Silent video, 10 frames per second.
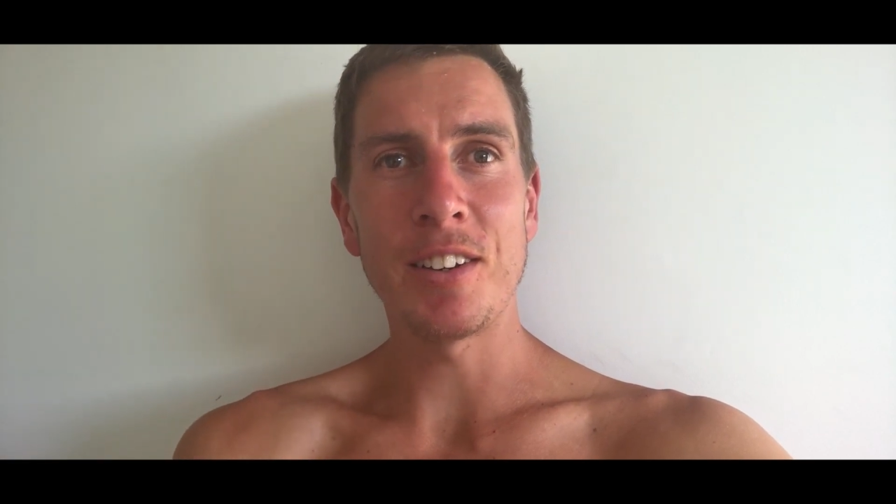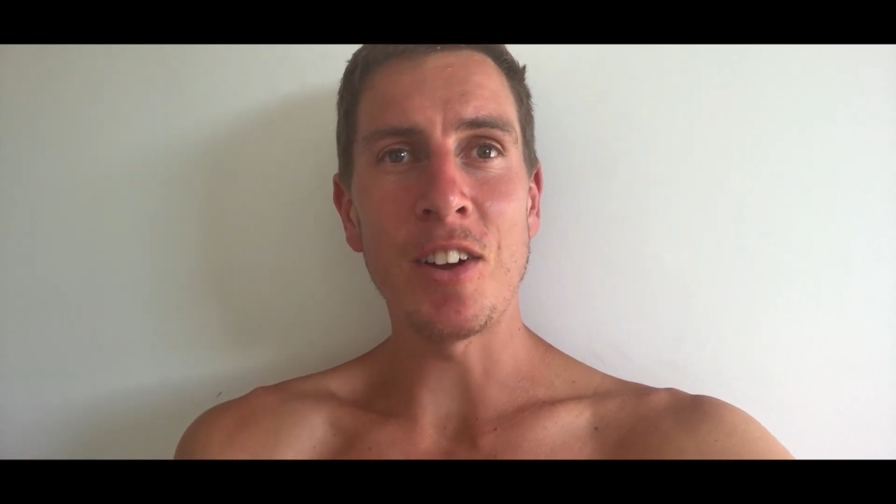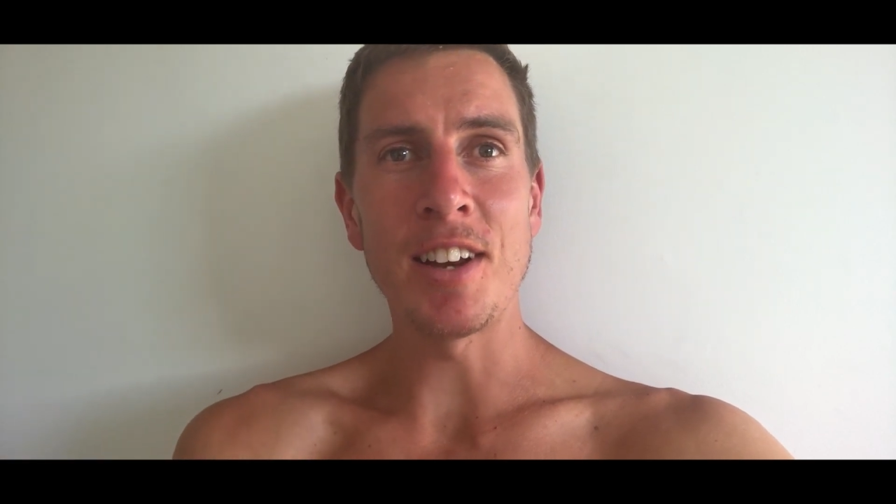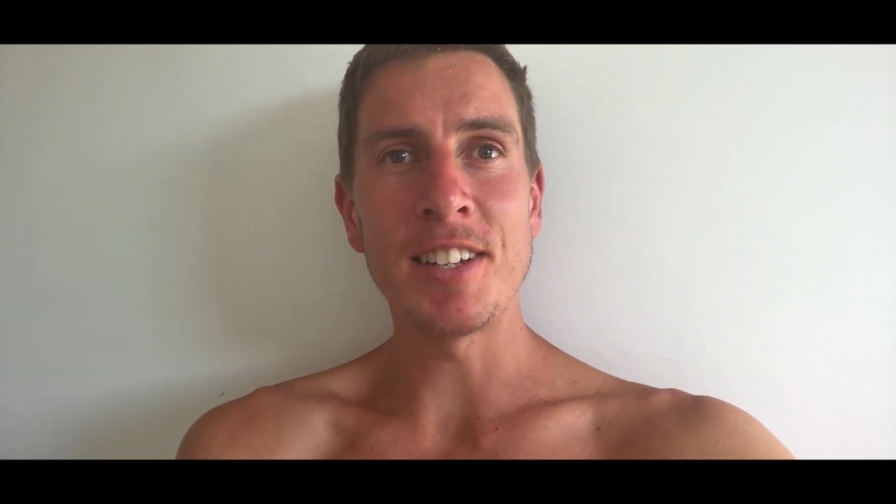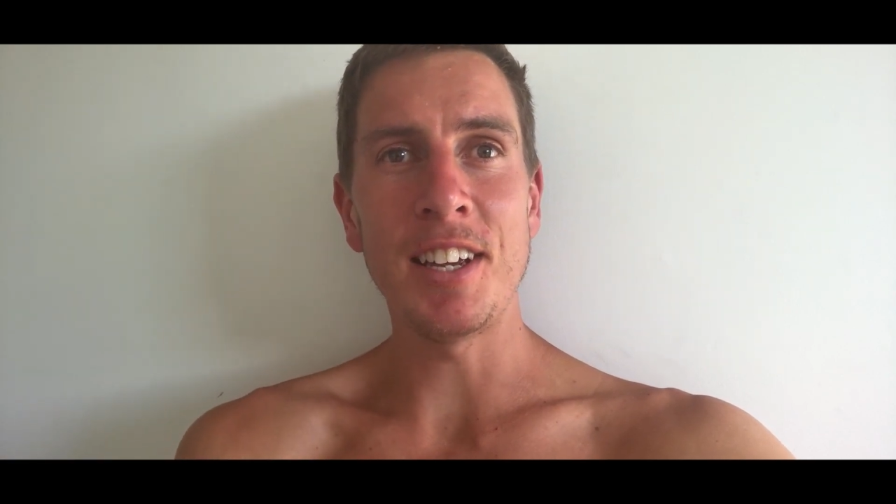
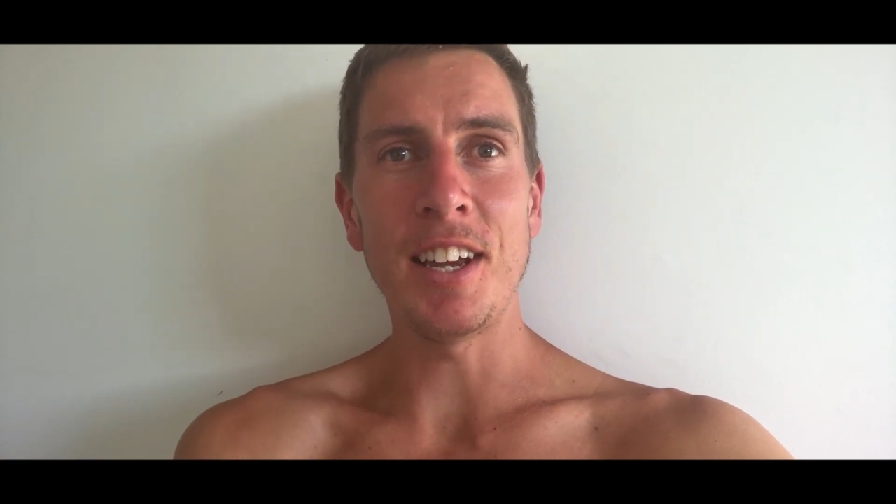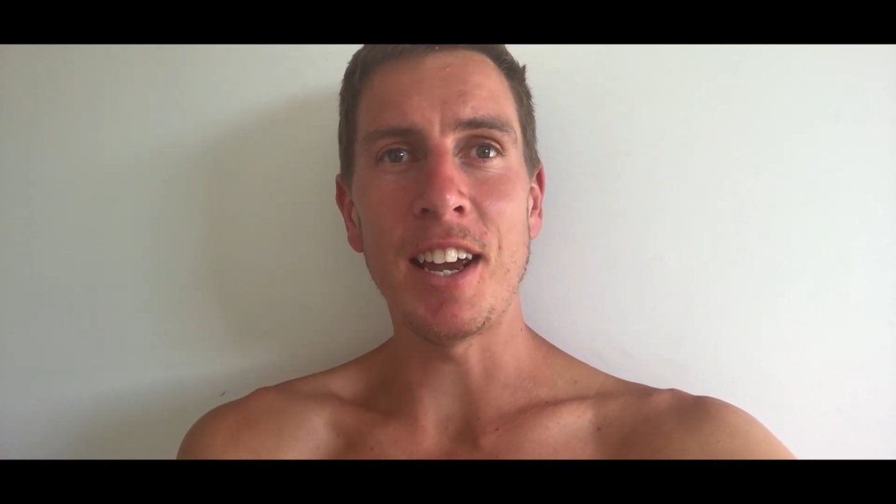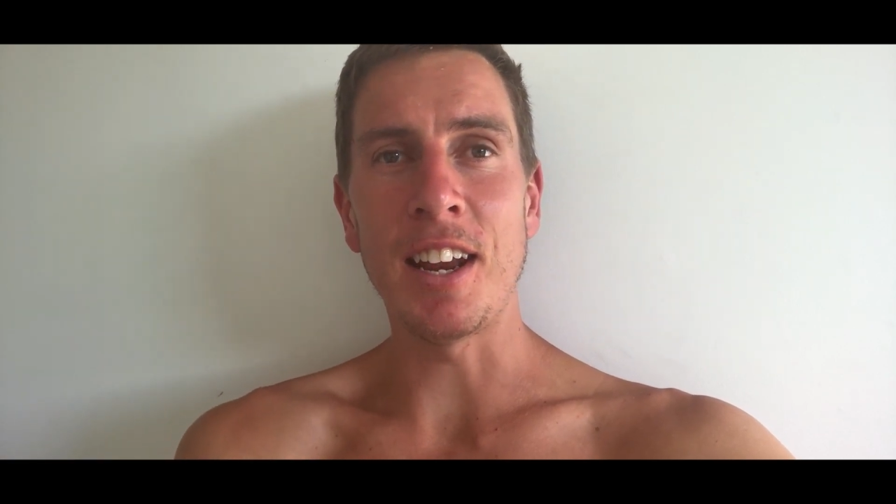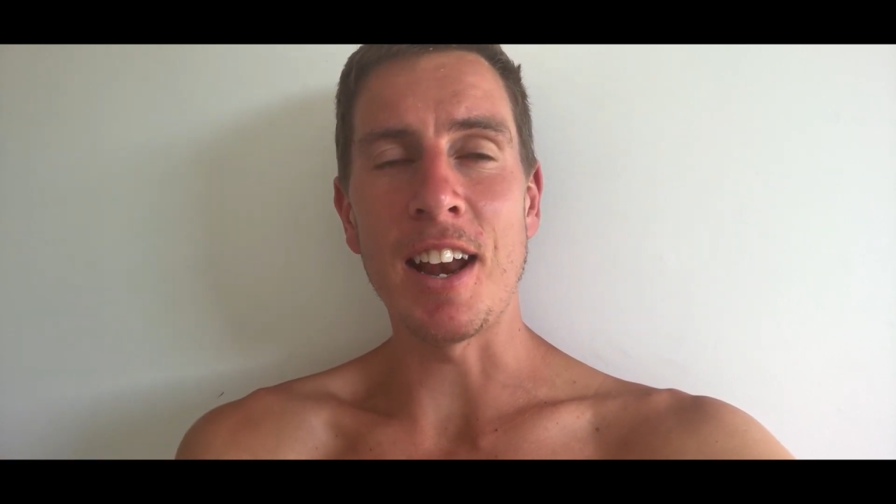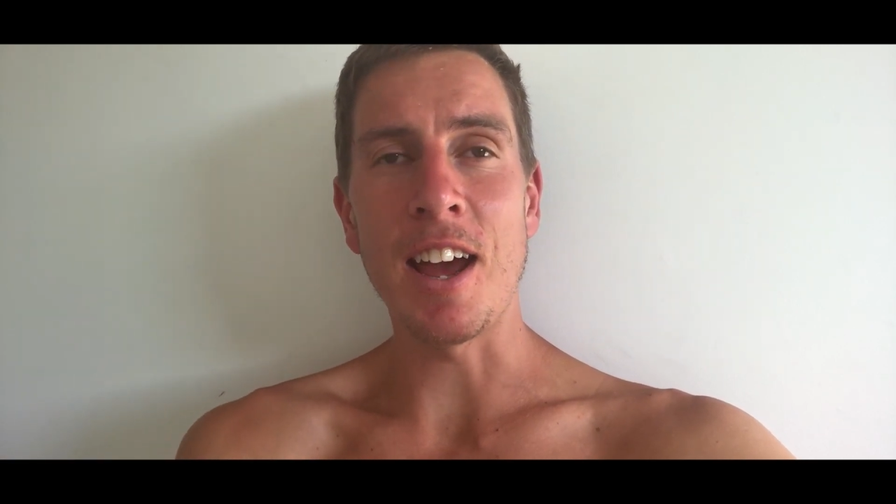90
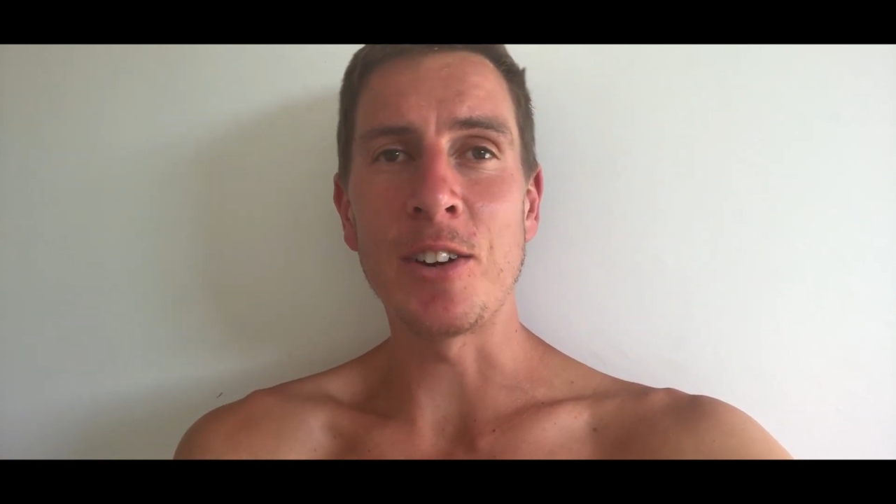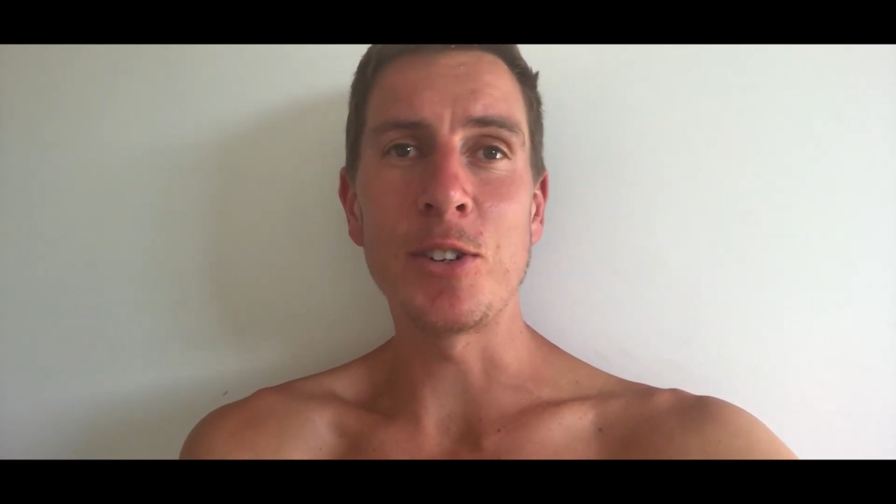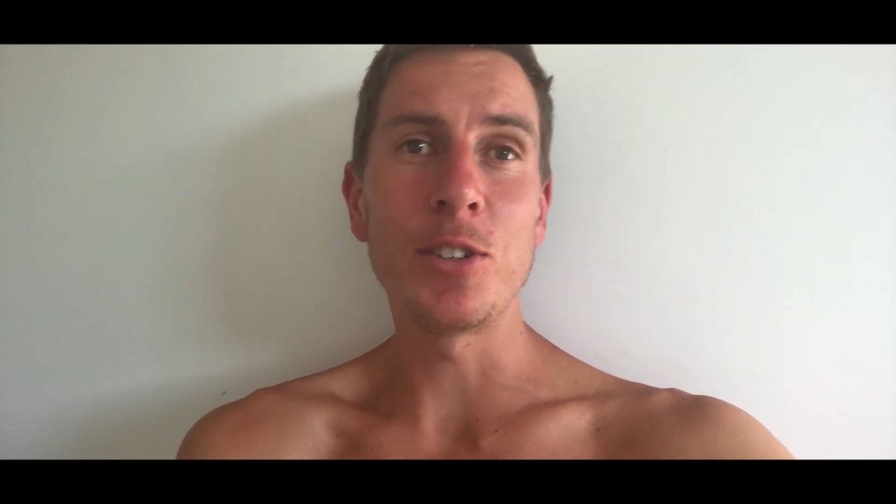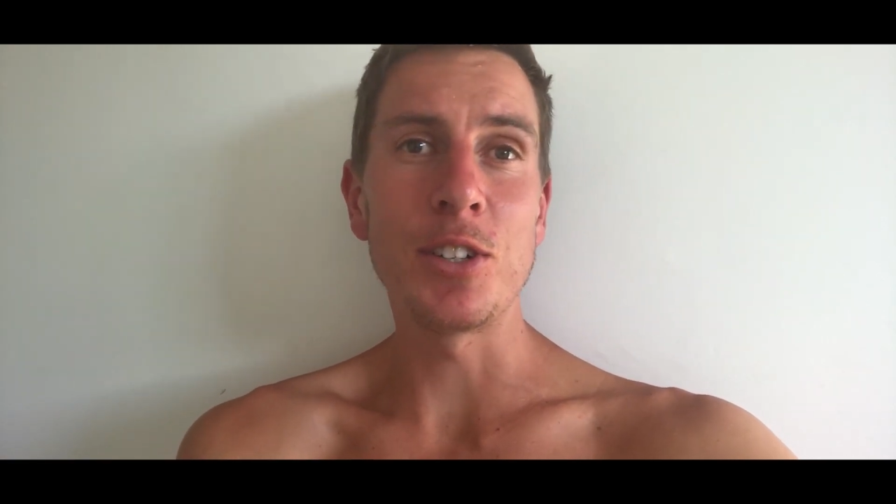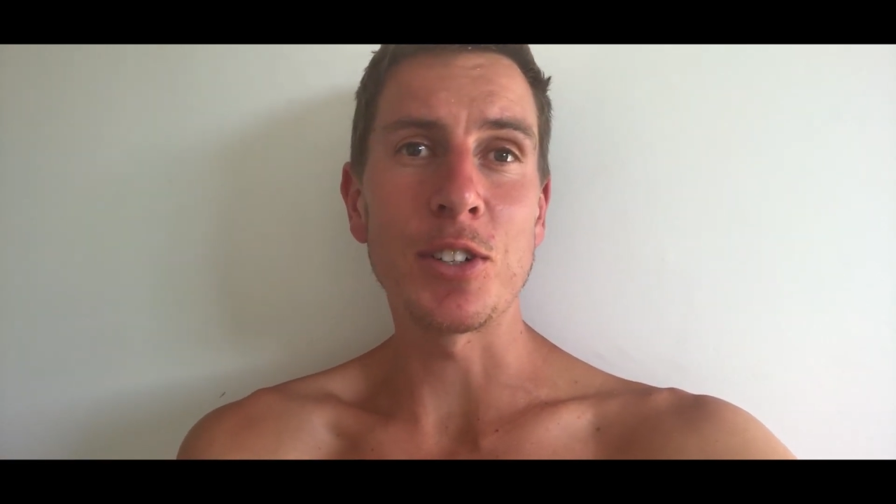and
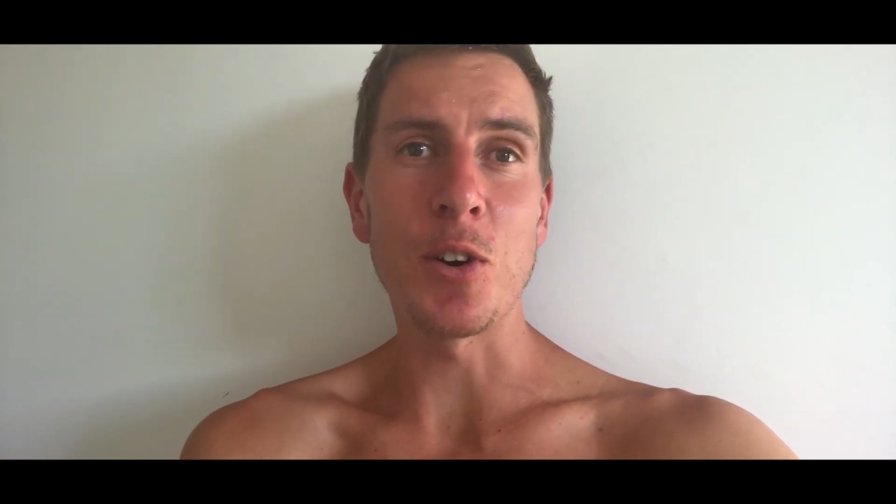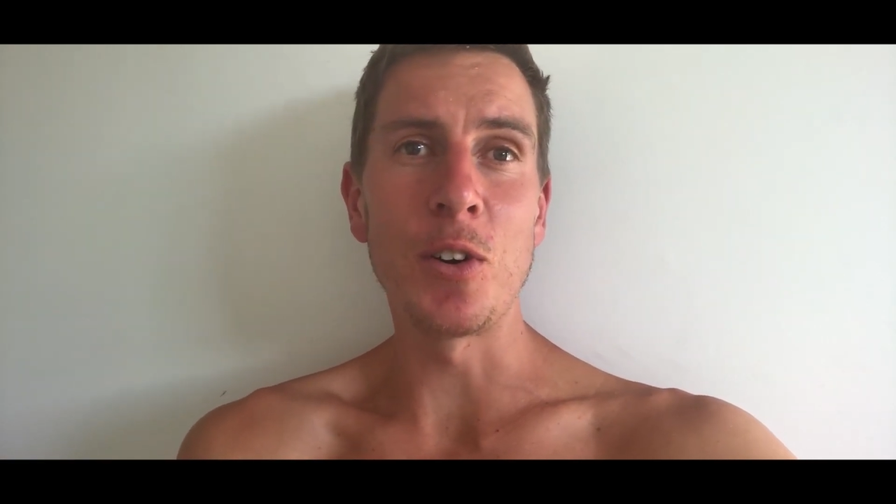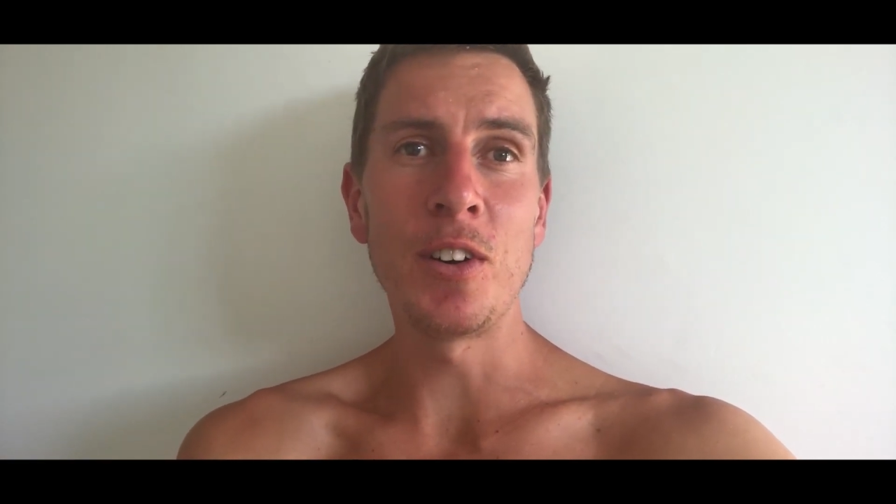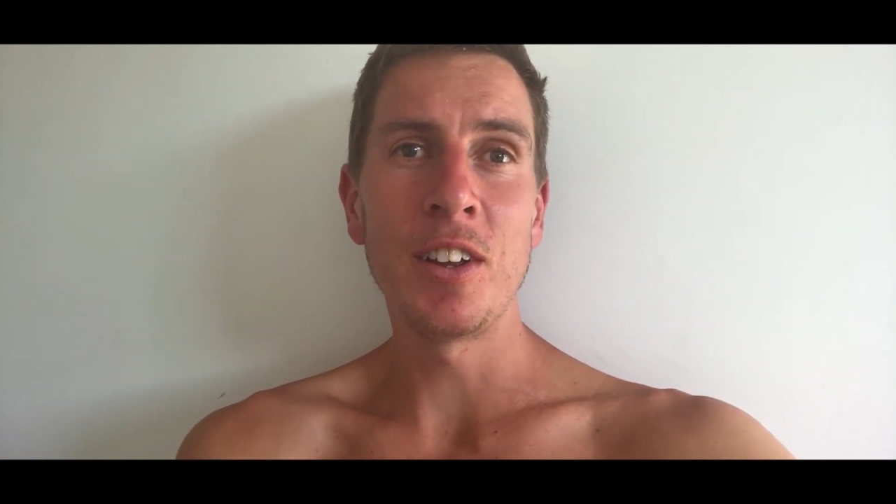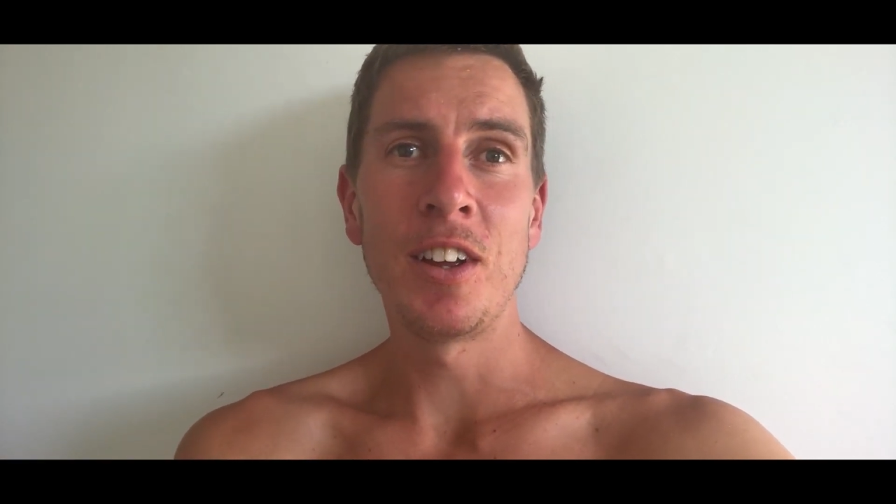100 just
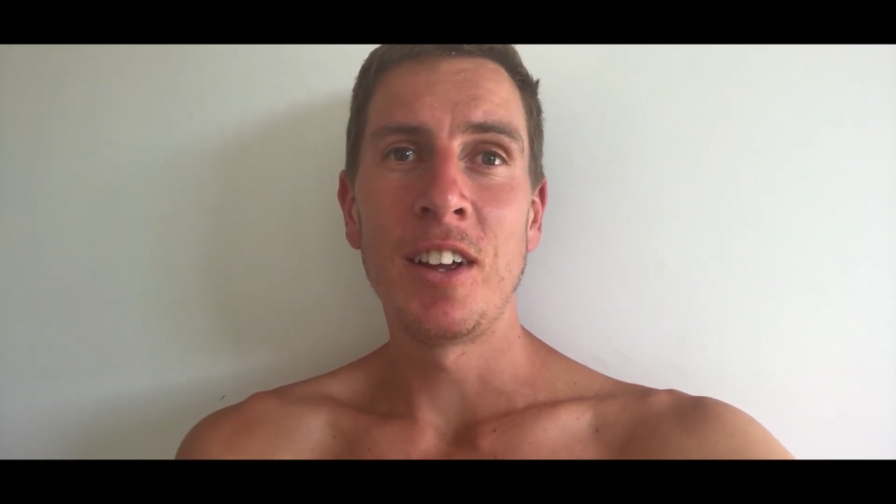gone.